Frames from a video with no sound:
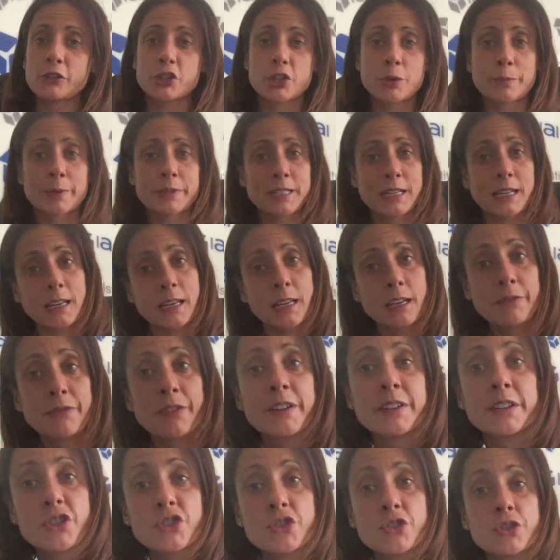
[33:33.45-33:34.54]
Culture,
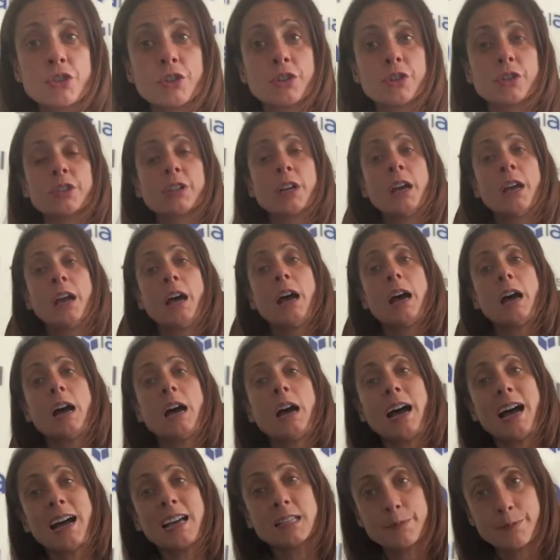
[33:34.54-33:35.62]
particularly if understood,
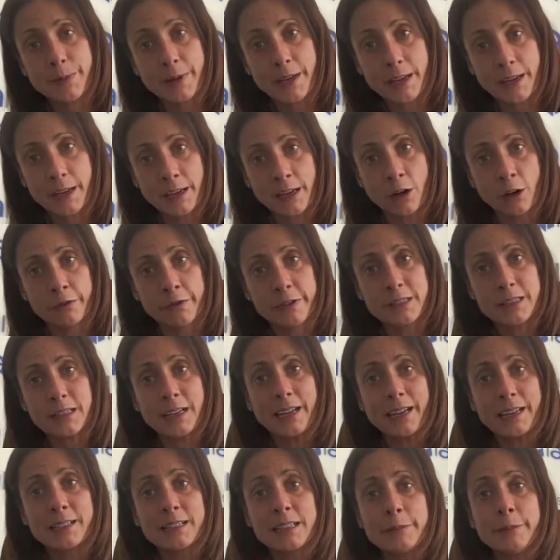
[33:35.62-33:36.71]
as being
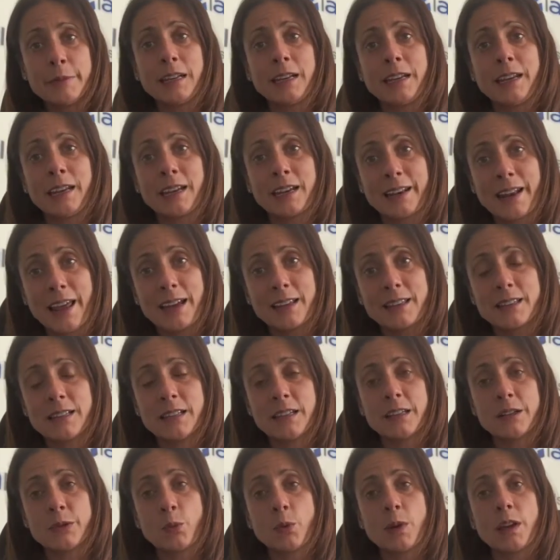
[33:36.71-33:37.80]
obviously intimately
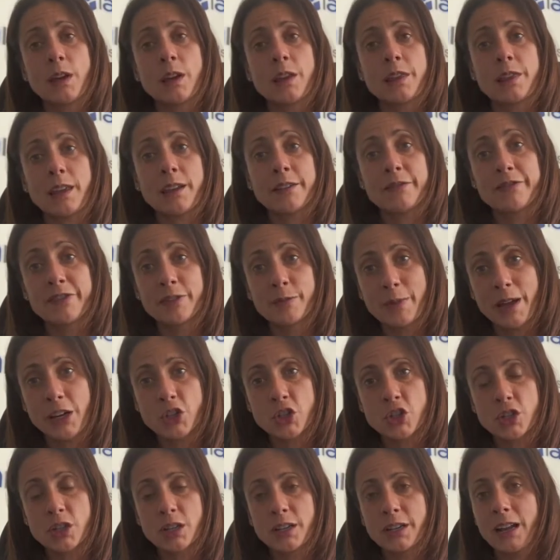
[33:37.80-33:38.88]
connected with
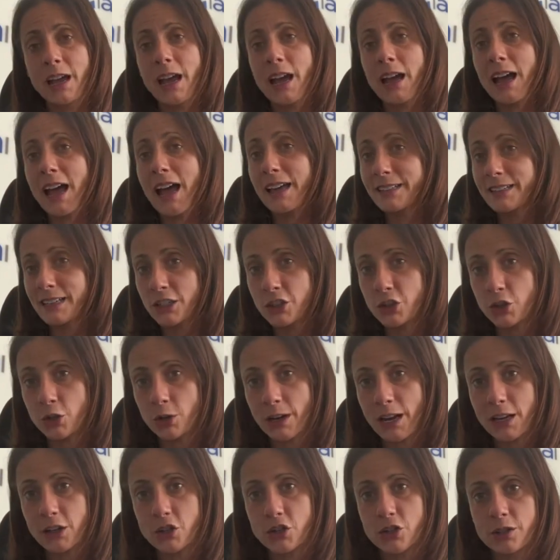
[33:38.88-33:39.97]
information and
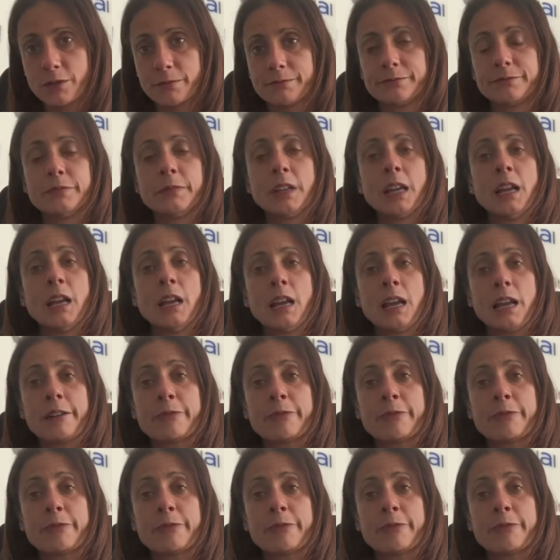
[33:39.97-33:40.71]
education.